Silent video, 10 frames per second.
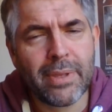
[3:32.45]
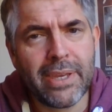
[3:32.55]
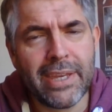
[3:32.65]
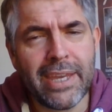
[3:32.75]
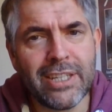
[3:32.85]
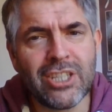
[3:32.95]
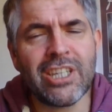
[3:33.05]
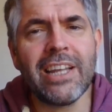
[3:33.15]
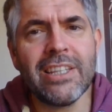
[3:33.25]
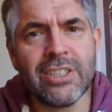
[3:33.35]
He
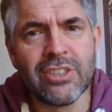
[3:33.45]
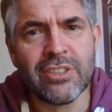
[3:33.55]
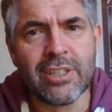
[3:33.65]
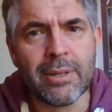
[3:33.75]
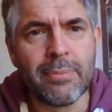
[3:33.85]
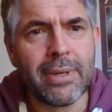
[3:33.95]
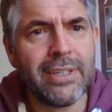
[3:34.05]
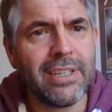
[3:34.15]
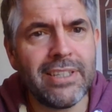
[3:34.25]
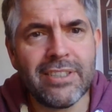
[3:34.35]
challenges them.
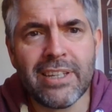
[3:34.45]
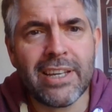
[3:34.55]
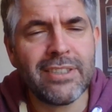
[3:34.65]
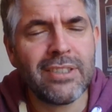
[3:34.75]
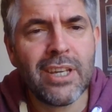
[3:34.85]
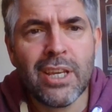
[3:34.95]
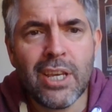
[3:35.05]
He says,